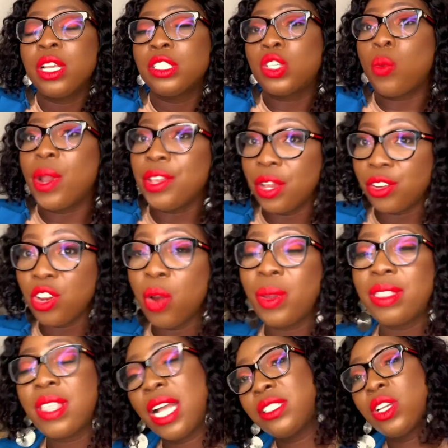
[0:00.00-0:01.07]
So when you're done
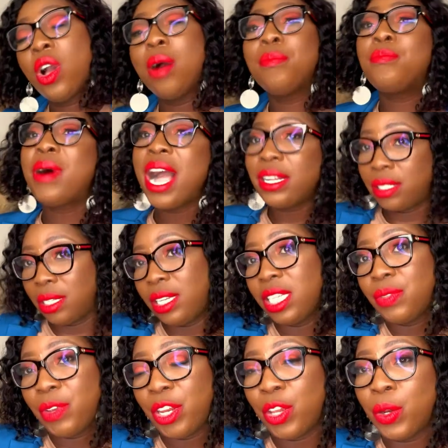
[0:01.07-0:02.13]
with that, you come back to
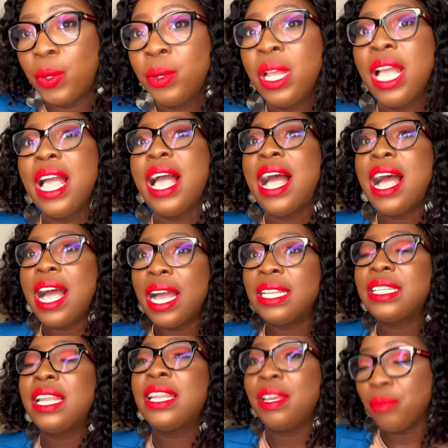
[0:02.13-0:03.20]
this video
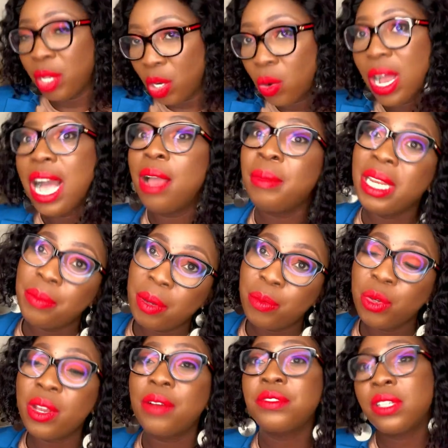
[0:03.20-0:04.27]
and let me know how many
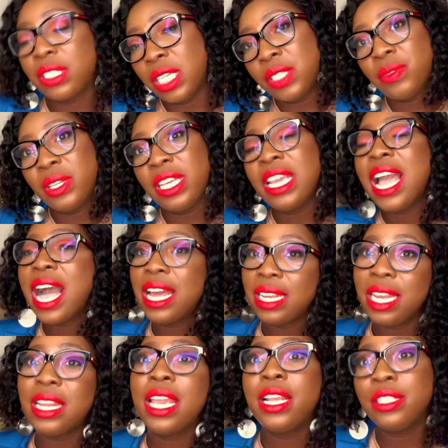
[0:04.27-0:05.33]
people you have successfully
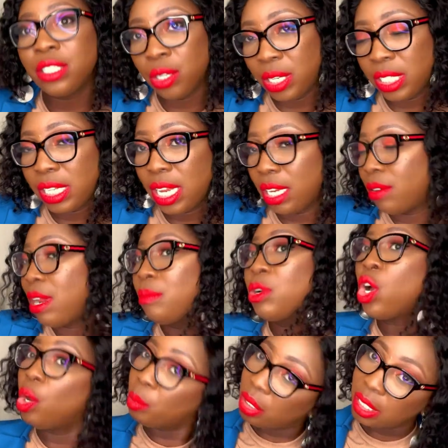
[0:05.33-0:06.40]
added into the Telegram
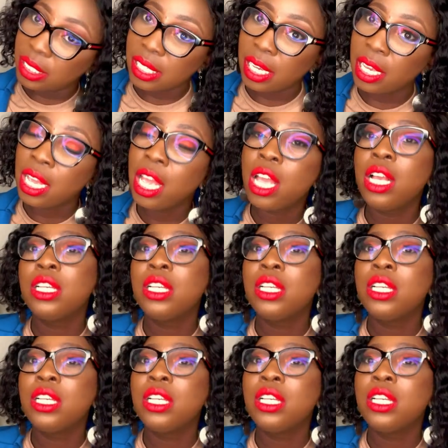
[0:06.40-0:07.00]
community.